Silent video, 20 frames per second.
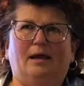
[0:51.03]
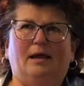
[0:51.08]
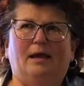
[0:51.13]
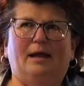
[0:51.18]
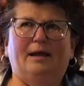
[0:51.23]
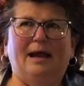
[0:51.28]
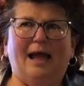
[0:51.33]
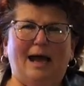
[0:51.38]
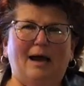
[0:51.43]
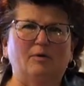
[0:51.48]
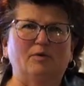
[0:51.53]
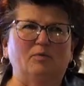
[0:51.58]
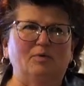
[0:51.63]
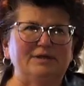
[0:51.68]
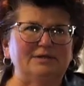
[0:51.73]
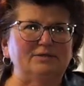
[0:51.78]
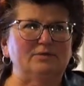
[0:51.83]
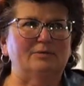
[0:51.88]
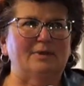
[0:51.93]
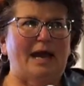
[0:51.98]
And how do
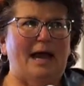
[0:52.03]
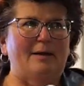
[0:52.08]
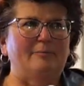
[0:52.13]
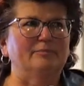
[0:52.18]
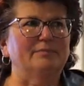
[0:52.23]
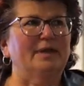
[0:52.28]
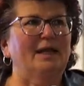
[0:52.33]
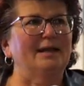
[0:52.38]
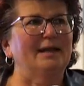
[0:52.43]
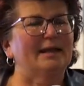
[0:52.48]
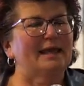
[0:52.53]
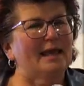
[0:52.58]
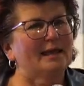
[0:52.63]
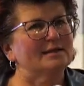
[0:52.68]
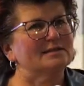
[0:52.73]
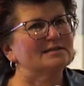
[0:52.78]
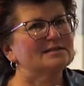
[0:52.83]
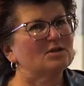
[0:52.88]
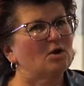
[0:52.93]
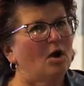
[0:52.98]
we do that? And
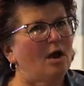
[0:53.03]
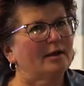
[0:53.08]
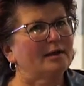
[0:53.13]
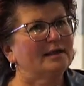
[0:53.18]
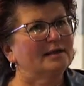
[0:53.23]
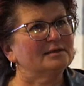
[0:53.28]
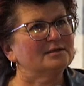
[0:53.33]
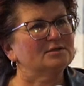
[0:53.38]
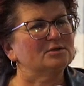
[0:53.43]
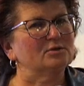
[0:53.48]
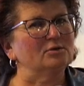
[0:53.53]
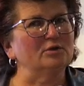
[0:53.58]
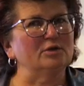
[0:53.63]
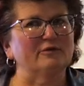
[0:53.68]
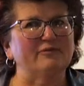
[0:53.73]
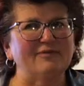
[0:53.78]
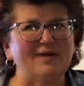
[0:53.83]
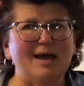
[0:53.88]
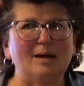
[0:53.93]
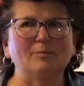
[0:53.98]
again, it's talking to
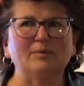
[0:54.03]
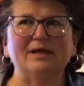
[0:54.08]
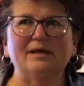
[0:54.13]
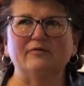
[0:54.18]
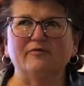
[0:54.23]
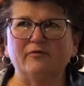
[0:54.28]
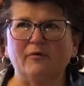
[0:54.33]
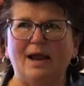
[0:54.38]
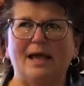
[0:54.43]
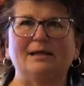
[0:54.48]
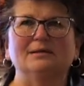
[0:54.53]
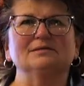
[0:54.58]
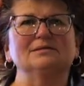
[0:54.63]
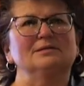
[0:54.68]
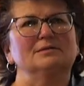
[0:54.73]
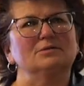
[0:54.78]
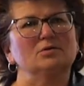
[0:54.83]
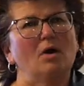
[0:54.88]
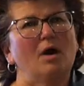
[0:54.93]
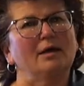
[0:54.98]
your family and friends
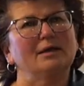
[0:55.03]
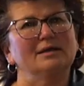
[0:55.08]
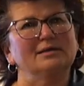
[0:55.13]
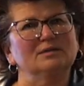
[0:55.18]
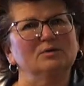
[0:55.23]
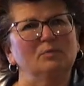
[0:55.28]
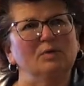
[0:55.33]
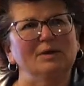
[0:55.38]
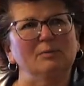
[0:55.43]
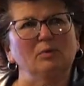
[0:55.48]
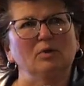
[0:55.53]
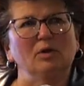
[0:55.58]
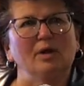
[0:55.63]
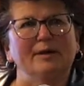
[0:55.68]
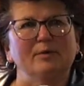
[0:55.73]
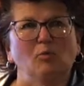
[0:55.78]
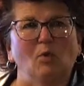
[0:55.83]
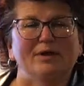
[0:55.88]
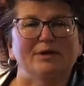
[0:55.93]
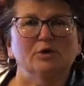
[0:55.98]
and talking to people
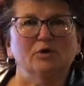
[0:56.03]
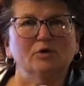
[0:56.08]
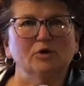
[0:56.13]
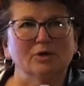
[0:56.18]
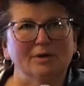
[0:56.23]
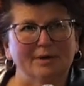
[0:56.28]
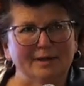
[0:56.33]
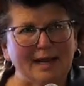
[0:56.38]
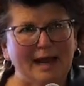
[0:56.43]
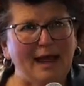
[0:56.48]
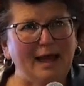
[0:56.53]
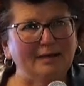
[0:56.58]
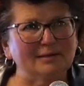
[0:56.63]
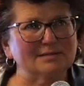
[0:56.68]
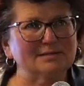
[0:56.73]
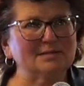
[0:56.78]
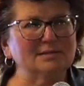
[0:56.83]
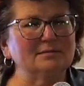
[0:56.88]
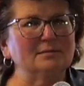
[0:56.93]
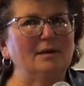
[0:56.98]
on what you're good
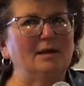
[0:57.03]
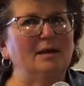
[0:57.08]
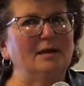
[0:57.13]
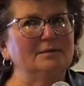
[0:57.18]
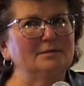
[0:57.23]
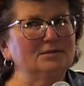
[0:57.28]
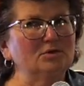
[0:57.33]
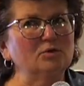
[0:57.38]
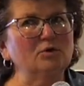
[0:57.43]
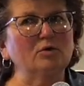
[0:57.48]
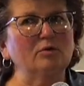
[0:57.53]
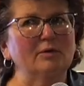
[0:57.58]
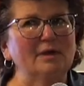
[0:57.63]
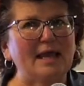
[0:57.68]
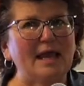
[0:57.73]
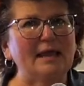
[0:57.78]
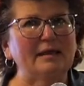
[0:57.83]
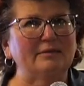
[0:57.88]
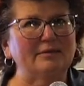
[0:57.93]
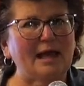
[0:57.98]
at to
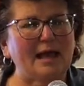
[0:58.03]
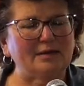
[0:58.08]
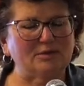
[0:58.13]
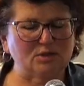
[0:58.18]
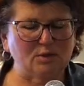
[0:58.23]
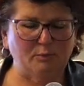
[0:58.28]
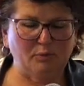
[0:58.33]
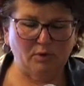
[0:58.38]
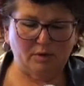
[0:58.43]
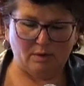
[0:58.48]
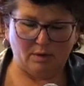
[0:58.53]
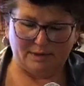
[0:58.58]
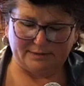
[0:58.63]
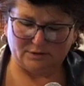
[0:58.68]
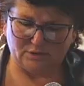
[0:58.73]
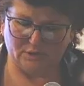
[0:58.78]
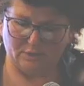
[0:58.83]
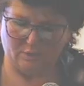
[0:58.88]
create that to put onto